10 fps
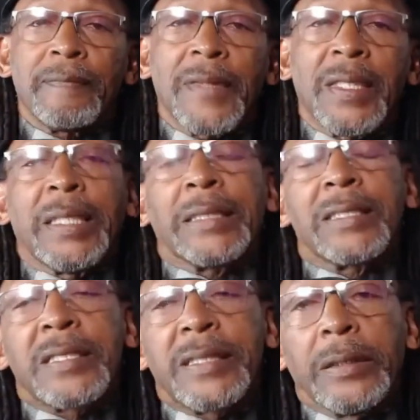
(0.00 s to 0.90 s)
it
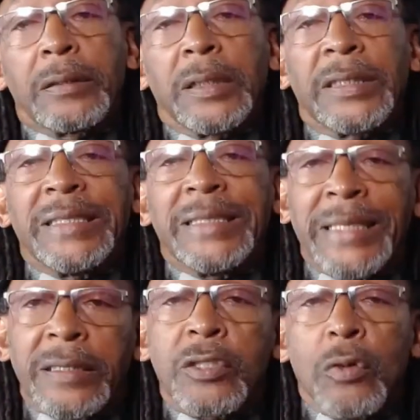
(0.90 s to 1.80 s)
still
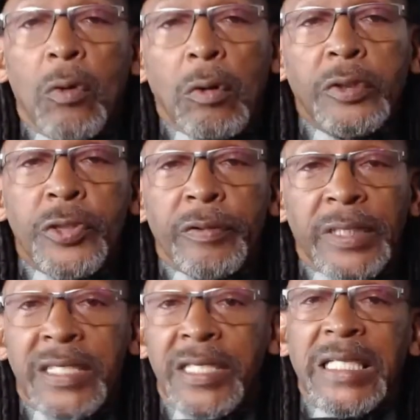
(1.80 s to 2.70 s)
didn't alter the
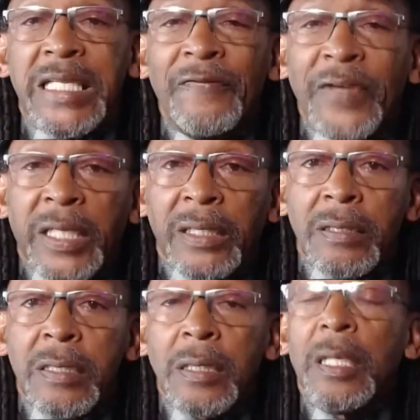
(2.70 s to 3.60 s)

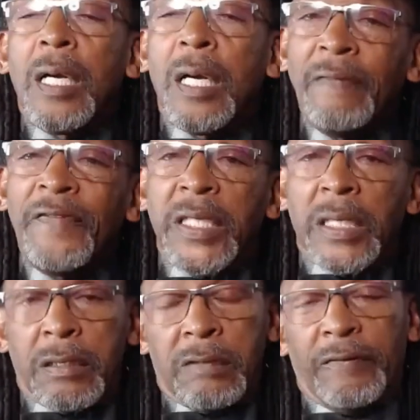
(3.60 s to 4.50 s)
significance of the
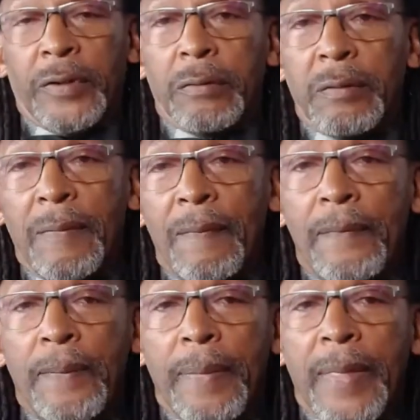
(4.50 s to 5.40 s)
interview.
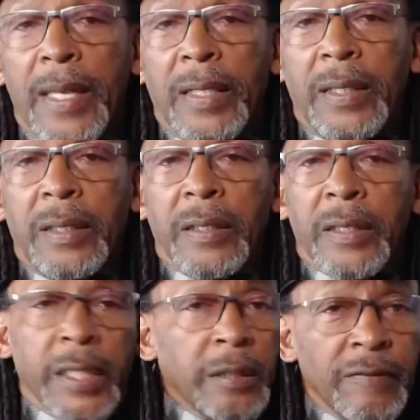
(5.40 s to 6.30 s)

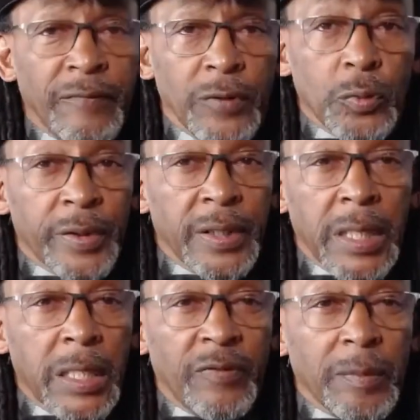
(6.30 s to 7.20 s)
The interview with the
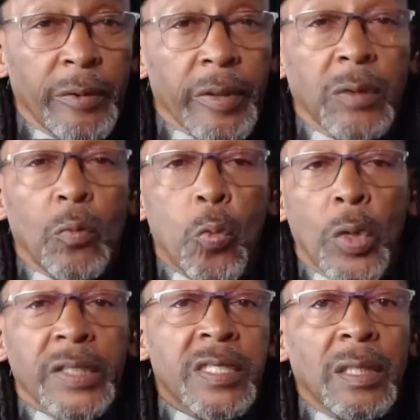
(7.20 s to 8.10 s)
Native American
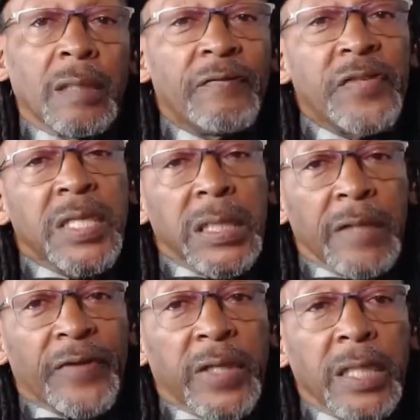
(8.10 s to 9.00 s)
was of
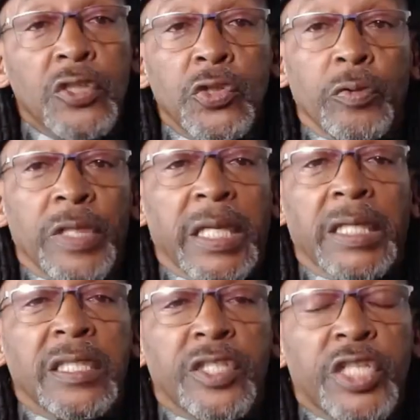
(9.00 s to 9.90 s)
significance to the
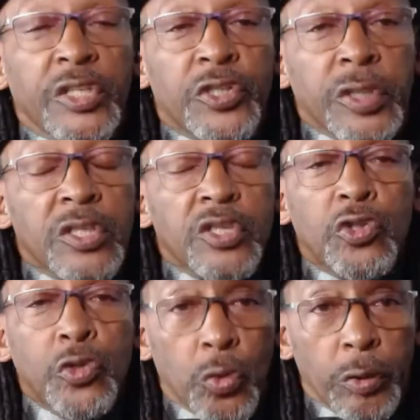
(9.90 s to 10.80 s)
indigenous
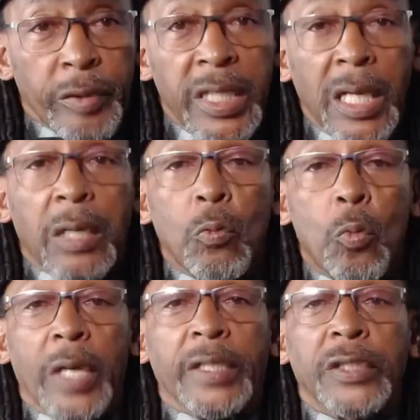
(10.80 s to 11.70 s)
story I
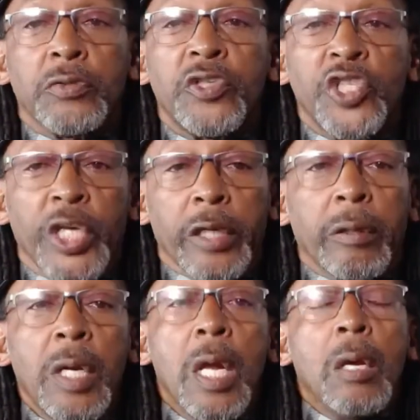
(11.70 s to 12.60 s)
wanted to share
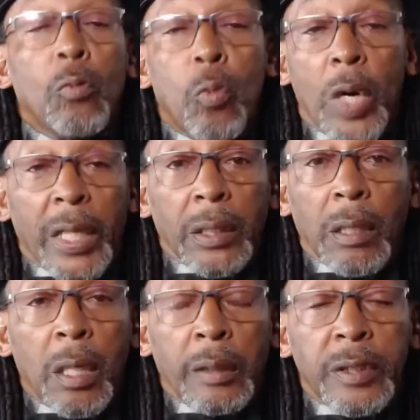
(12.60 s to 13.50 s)
while
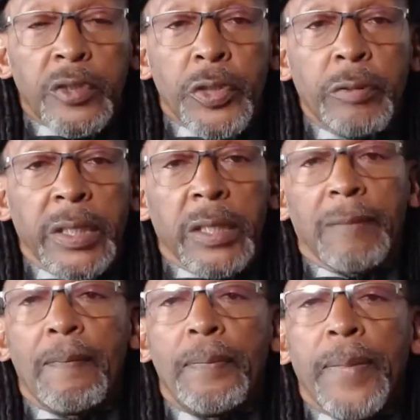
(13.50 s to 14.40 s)
on the journey.
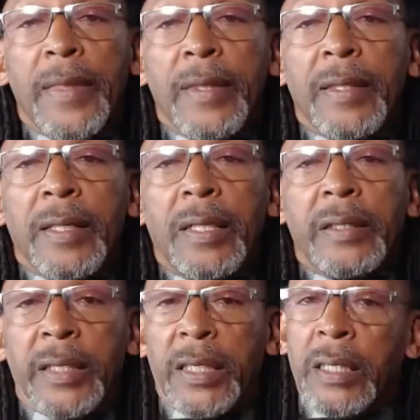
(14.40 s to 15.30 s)

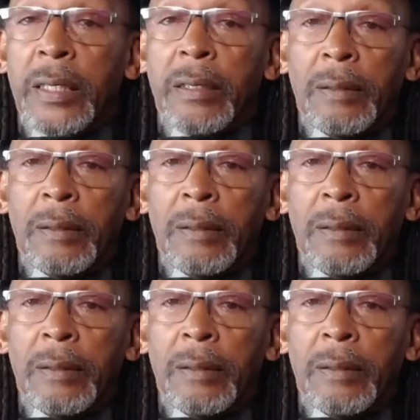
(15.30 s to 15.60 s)
The